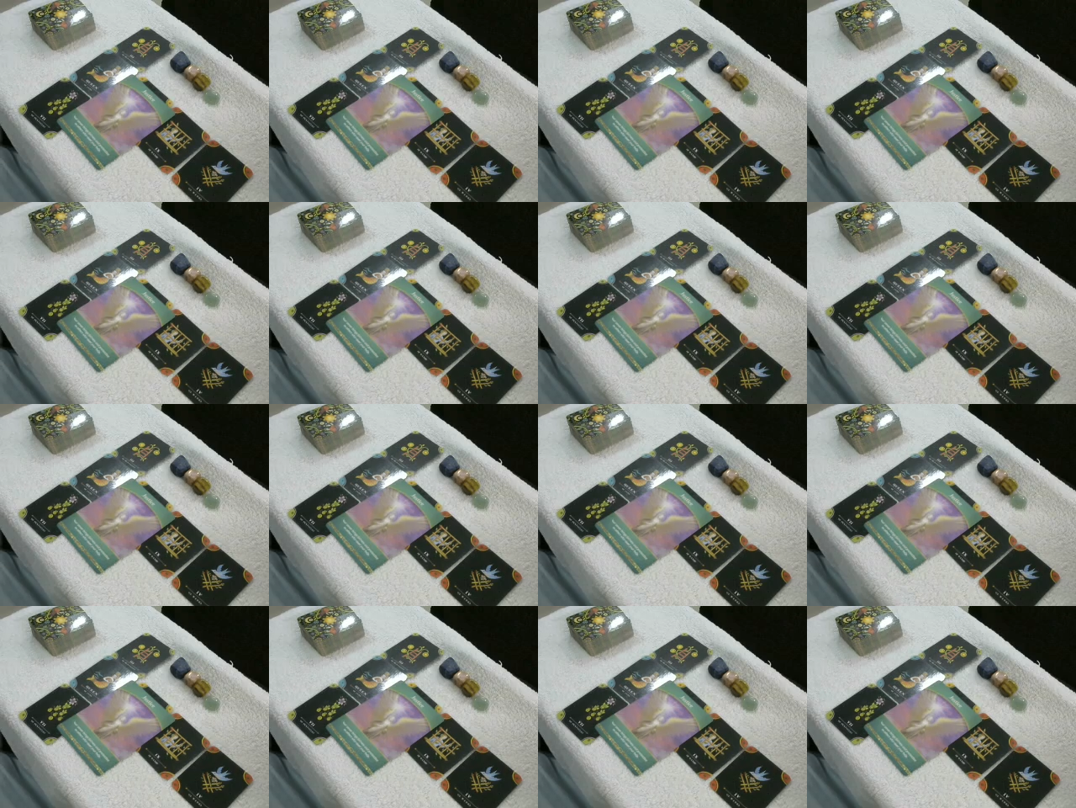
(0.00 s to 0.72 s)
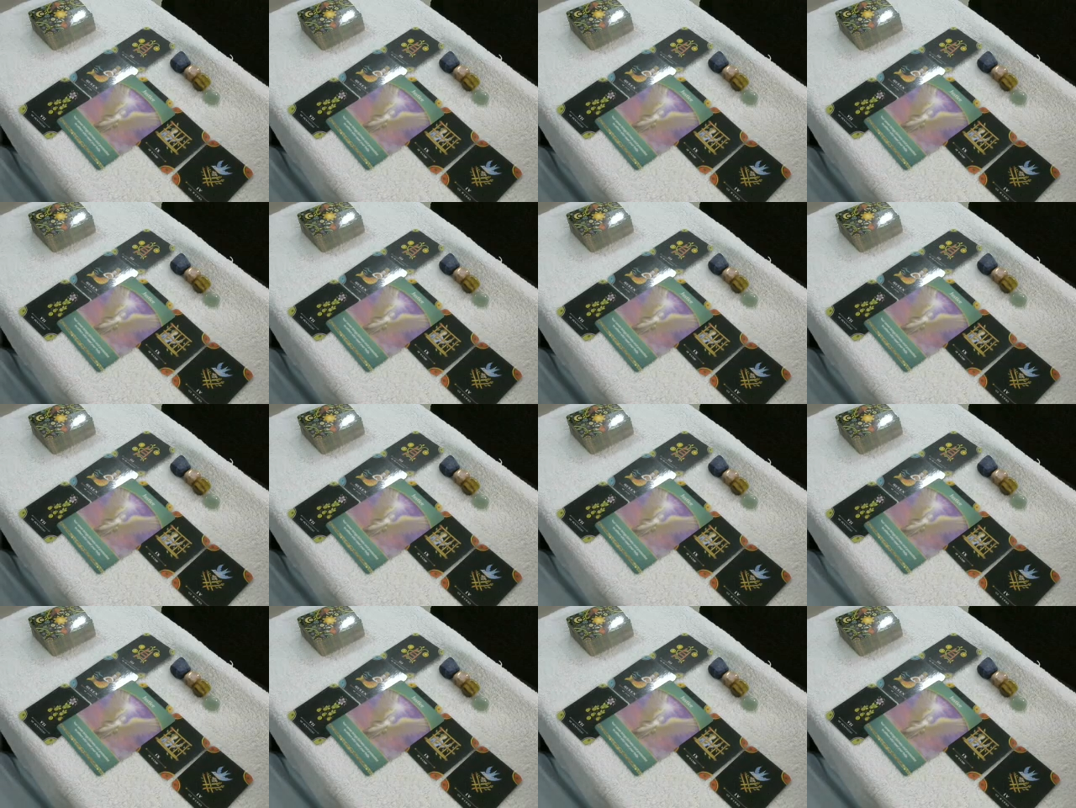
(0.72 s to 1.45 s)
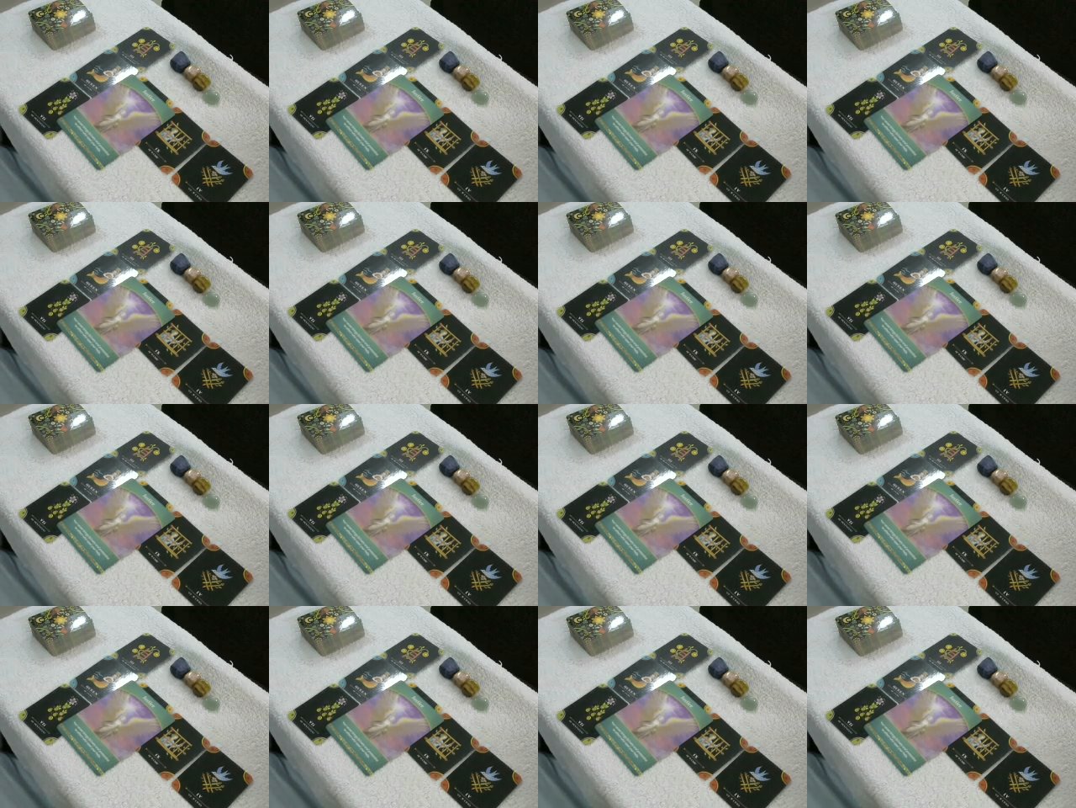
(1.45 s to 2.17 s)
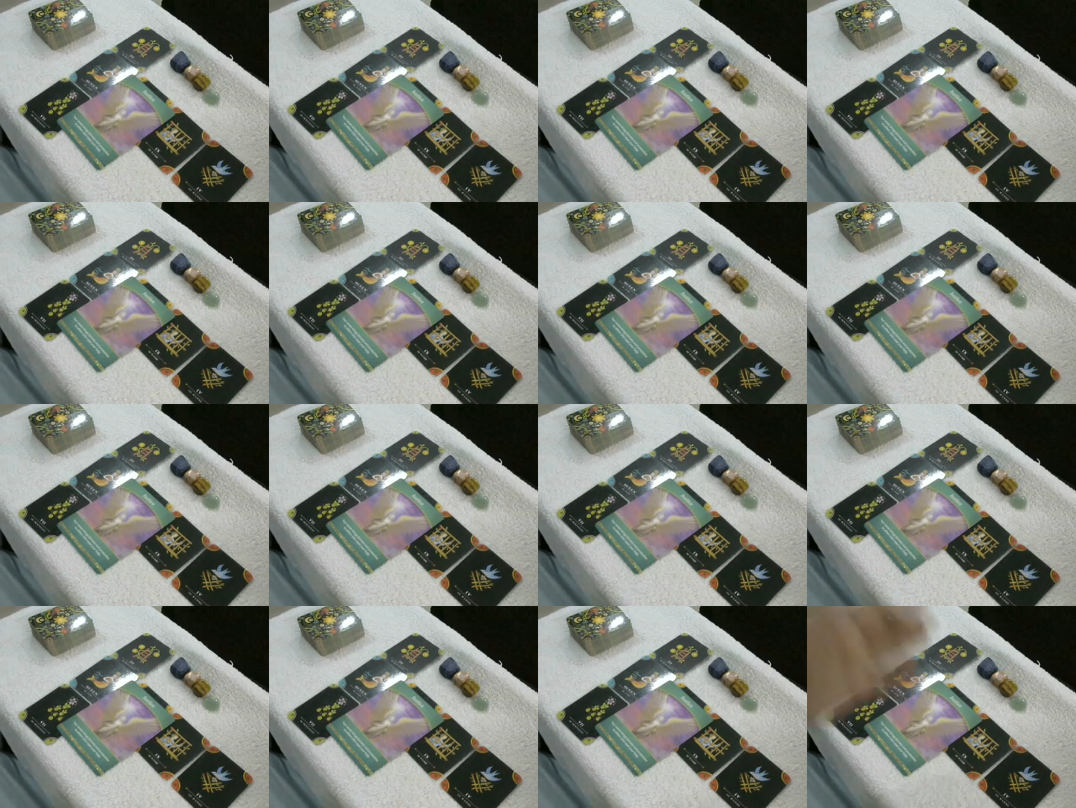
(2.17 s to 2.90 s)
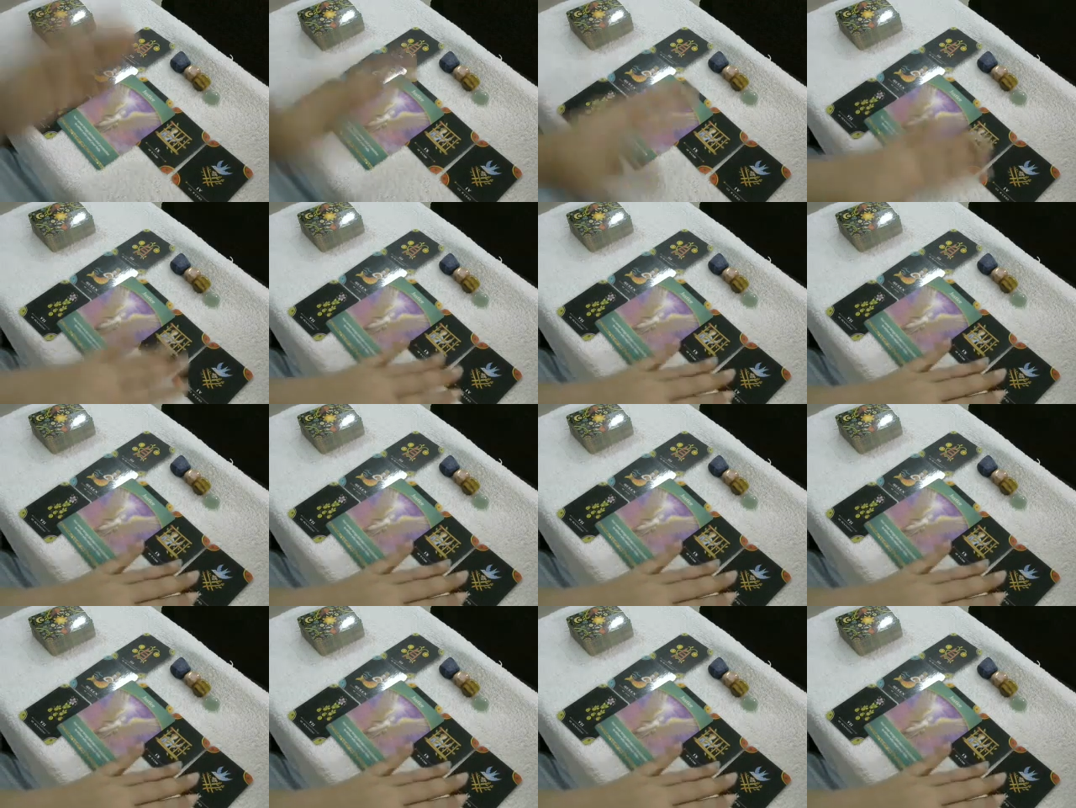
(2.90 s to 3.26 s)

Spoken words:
[unreadable: no face in view]